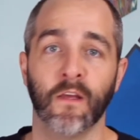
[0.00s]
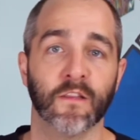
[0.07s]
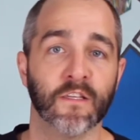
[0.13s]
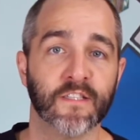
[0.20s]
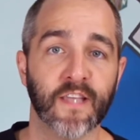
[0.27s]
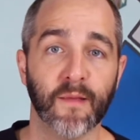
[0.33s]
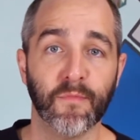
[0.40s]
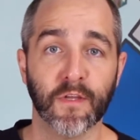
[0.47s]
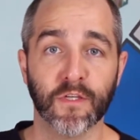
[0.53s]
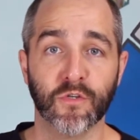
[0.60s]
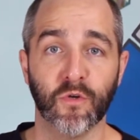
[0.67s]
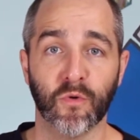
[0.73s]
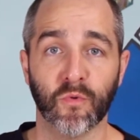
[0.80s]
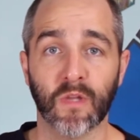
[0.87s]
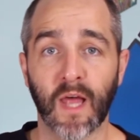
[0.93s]
The same thing is
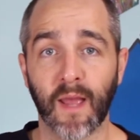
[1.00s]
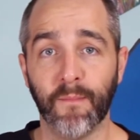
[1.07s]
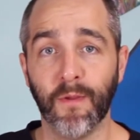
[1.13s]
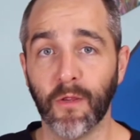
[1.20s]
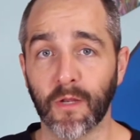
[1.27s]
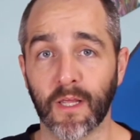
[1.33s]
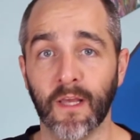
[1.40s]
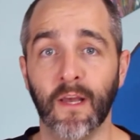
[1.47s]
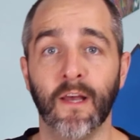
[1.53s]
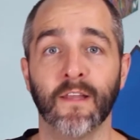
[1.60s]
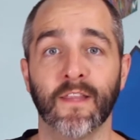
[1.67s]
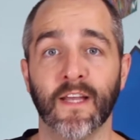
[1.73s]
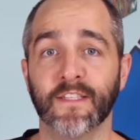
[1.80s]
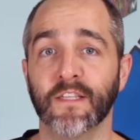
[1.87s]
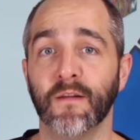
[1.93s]
true in reliability.
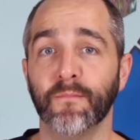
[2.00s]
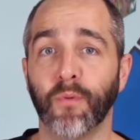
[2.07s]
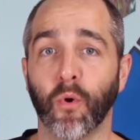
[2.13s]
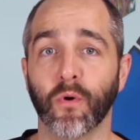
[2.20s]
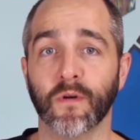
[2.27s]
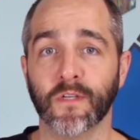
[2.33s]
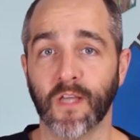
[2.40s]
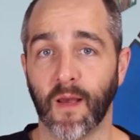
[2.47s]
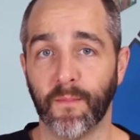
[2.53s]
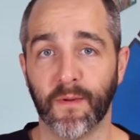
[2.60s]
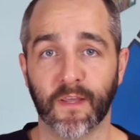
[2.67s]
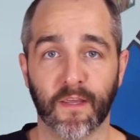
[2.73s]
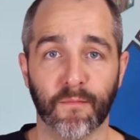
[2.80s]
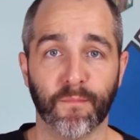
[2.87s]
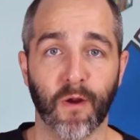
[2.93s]
That's an important
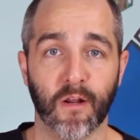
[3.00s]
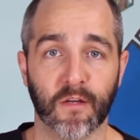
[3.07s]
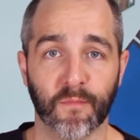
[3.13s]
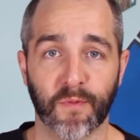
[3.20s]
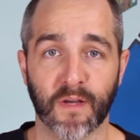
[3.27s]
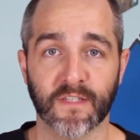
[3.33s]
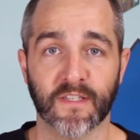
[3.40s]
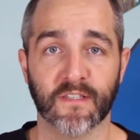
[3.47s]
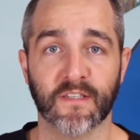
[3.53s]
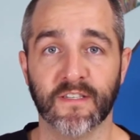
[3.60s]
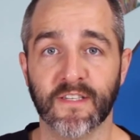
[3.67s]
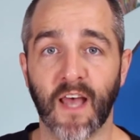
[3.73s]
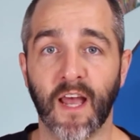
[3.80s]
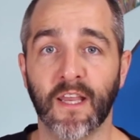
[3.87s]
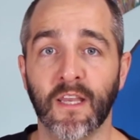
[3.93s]
topic in product and process
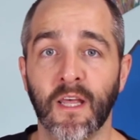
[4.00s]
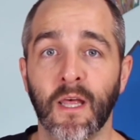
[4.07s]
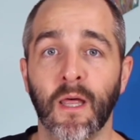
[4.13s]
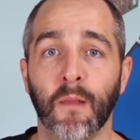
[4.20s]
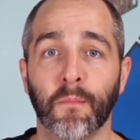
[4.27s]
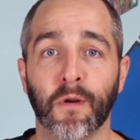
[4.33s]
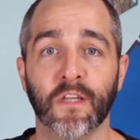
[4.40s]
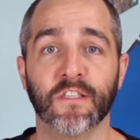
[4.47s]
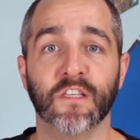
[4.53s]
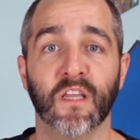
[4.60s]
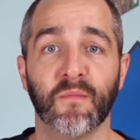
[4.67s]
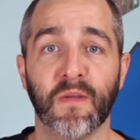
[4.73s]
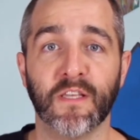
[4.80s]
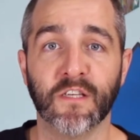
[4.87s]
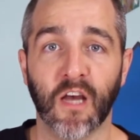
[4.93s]
design, but it's
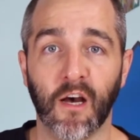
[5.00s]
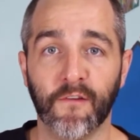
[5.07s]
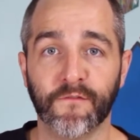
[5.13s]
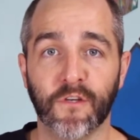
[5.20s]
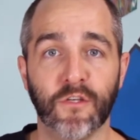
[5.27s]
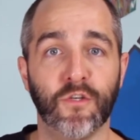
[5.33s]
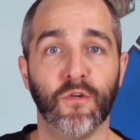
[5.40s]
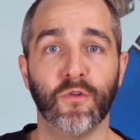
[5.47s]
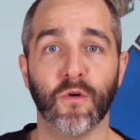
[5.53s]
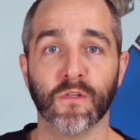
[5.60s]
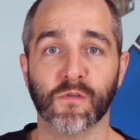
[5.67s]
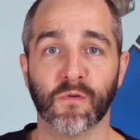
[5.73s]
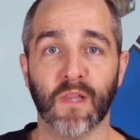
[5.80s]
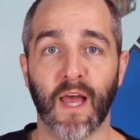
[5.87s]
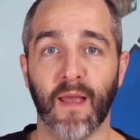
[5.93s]
going to be tough to do
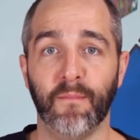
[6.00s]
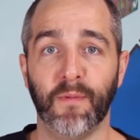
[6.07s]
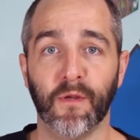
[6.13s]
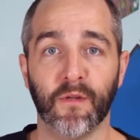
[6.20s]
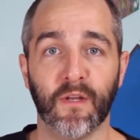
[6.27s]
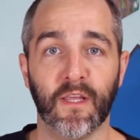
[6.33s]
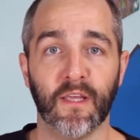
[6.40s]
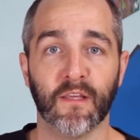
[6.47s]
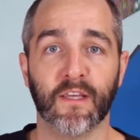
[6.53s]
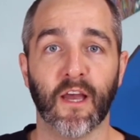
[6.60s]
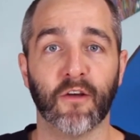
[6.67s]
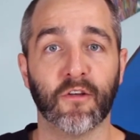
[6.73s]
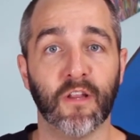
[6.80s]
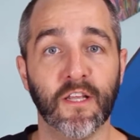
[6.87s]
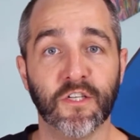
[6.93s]
those reliability
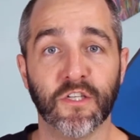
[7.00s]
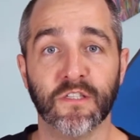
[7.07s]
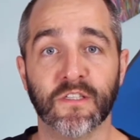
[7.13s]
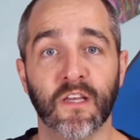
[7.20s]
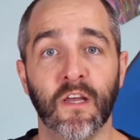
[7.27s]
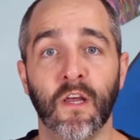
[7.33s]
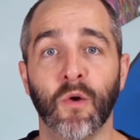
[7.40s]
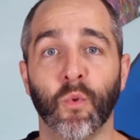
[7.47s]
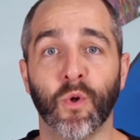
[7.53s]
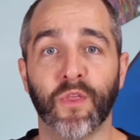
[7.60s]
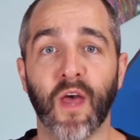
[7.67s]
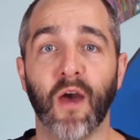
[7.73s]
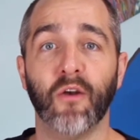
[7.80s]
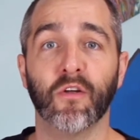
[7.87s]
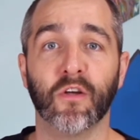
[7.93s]
calculations
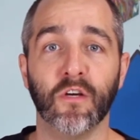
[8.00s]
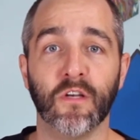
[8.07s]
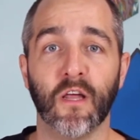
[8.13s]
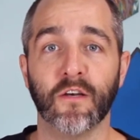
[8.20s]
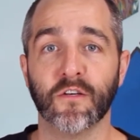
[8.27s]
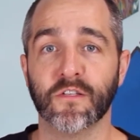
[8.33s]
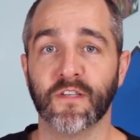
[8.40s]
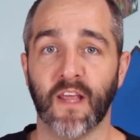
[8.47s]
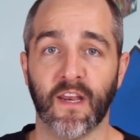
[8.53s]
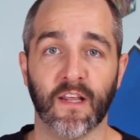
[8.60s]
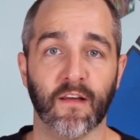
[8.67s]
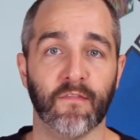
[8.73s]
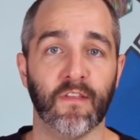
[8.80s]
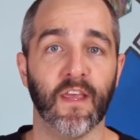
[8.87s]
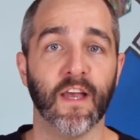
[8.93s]
without a good understanding
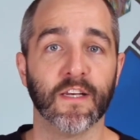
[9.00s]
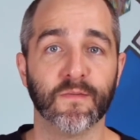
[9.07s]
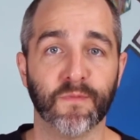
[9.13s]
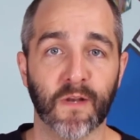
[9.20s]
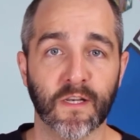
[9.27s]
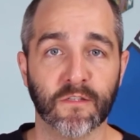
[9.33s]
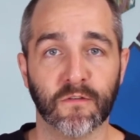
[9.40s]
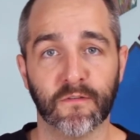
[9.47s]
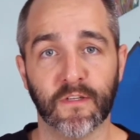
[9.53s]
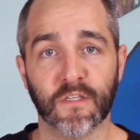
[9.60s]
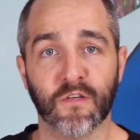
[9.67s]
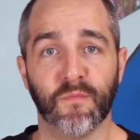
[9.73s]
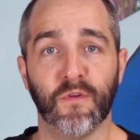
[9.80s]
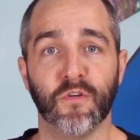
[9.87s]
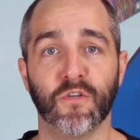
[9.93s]
of the exponential
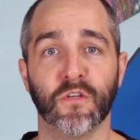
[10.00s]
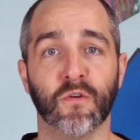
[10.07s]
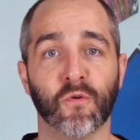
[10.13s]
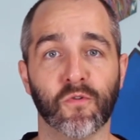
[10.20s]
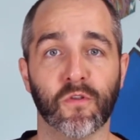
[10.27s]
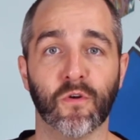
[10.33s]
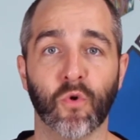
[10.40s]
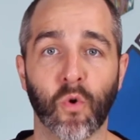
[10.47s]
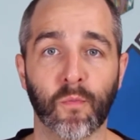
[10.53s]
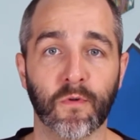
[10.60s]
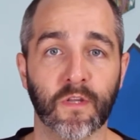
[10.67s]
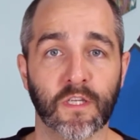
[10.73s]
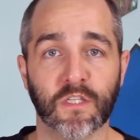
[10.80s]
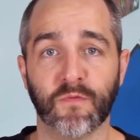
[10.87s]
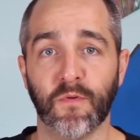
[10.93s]
distribution or the normal
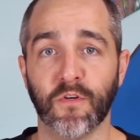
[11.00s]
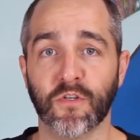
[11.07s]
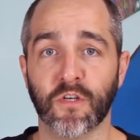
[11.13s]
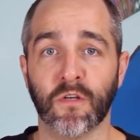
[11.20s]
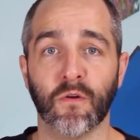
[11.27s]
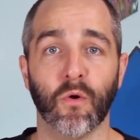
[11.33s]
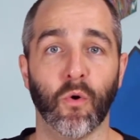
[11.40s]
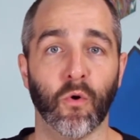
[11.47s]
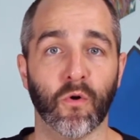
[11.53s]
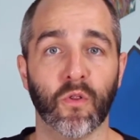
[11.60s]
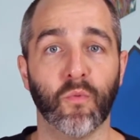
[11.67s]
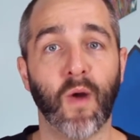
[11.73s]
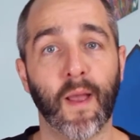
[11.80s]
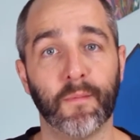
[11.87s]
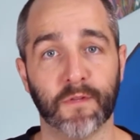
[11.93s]
distribution or the
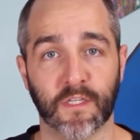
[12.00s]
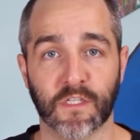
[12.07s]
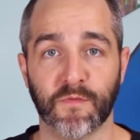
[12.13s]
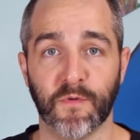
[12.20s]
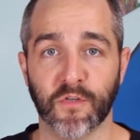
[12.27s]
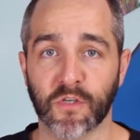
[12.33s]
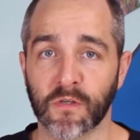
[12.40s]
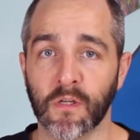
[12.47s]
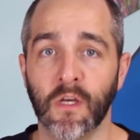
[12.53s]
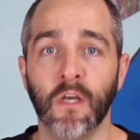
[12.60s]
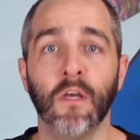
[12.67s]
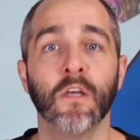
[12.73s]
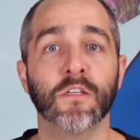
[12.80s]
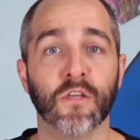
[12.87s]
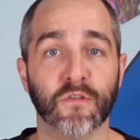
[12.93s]
Weibull distribution.
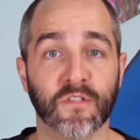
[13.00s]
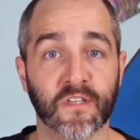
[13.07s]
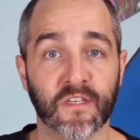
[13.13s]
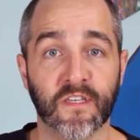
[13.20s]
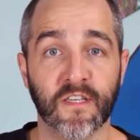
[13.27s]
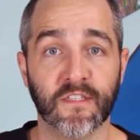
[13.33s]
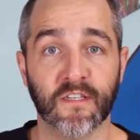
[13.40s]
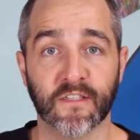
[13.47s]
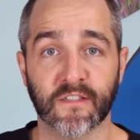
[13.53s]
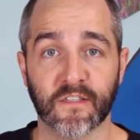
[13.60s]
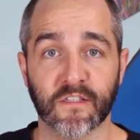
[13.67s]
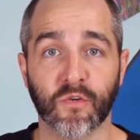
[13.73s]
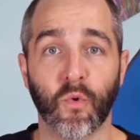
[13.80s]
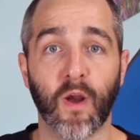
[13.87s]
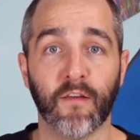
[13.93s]
So statistics
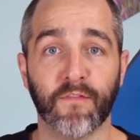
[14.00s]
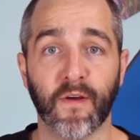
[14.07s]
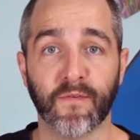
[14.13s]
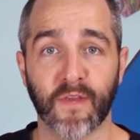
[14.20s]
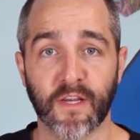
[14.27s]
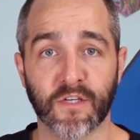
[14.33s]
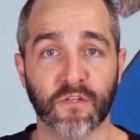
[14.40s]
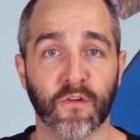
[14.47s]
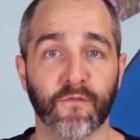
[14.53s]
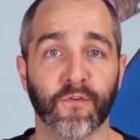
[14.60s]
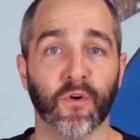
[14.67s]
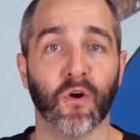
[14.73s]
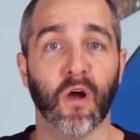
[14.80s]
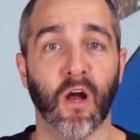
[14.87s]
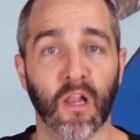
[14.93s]
is quite foundational
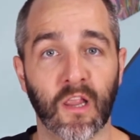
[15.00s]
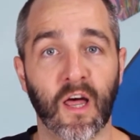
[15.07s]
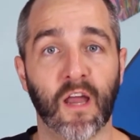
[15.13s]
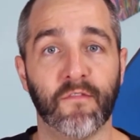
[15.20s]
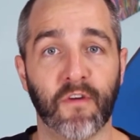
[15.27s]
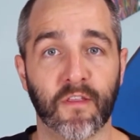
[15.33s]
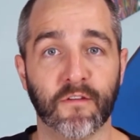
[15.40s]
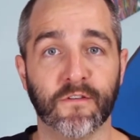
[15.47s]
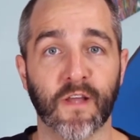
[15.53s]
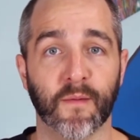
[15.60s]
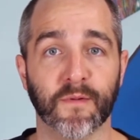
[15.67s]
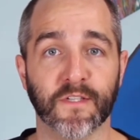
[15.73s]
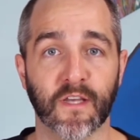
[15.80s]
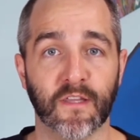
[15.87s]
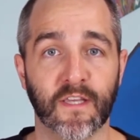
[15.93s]
for a lot of other
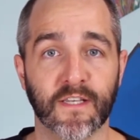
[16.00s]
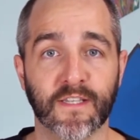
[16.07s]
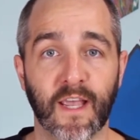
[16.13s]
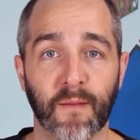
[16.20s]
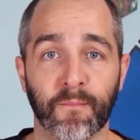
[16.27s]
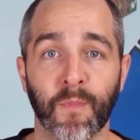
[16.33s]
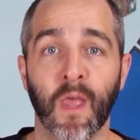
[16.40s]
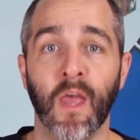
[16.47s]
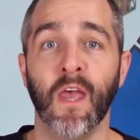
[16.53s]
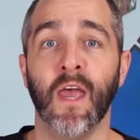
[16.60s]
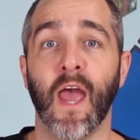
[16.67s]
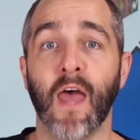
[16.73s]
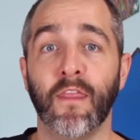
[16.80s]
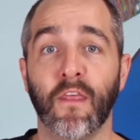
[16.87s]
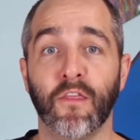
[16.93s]
topics on the exam.
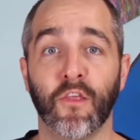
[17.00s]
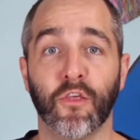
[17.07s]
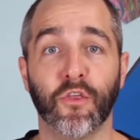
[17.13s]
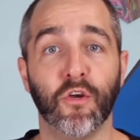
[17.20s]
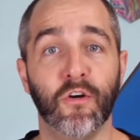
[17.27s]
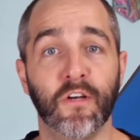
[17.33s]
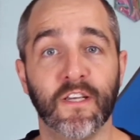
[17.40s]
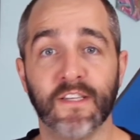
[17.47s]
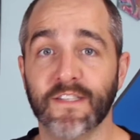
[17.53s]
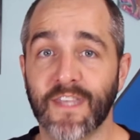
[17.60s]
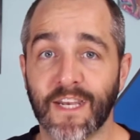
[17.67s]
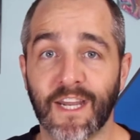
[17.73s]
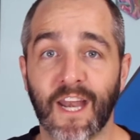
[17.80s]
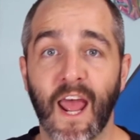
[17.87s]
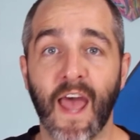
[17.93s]
And then the third is
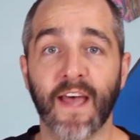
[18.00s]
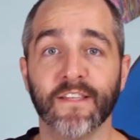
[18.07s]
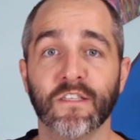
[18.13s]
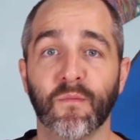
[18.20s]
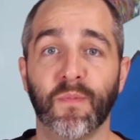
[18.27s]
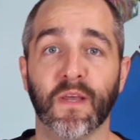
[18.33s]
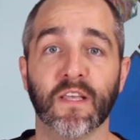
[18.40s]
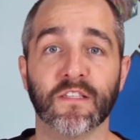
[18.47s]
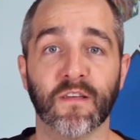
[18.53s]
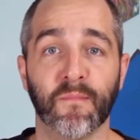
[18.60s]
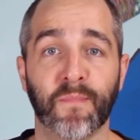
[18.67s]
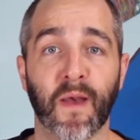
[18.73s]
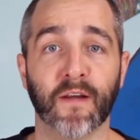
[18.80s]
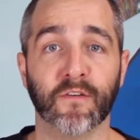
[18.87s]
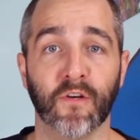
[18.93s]
that it has the biggest
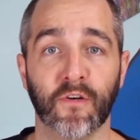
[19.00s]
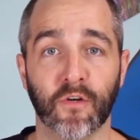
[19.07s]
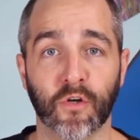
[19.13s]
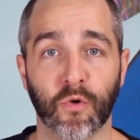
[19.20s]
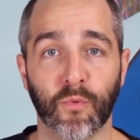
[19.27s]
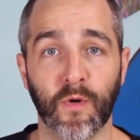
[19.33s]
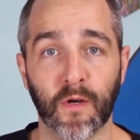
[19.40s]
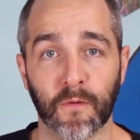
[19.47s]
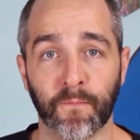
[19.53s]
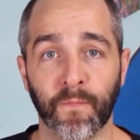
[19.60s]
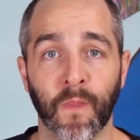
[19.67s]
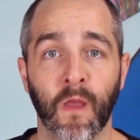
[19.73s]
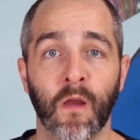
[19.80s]
impact on your career.